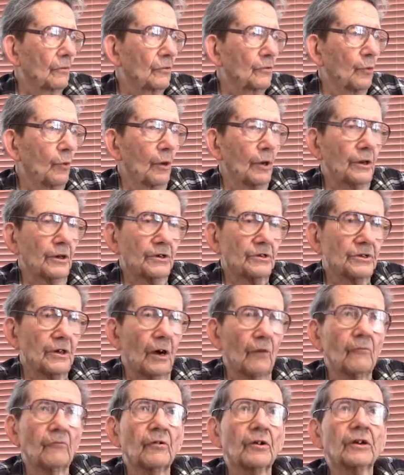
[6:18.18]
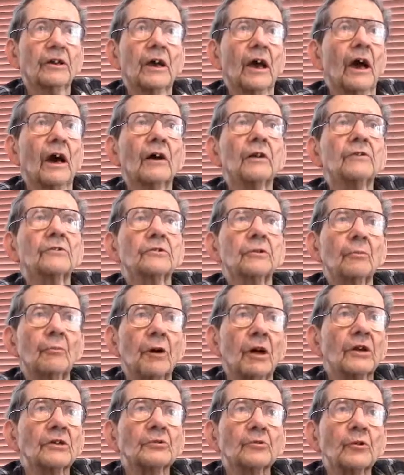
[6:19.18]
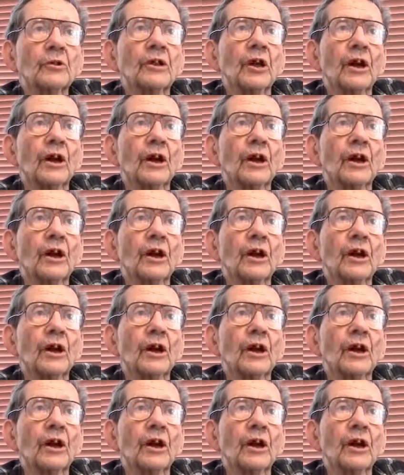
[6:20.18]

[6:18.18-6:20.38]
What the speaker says: 20 something. To be honest with you,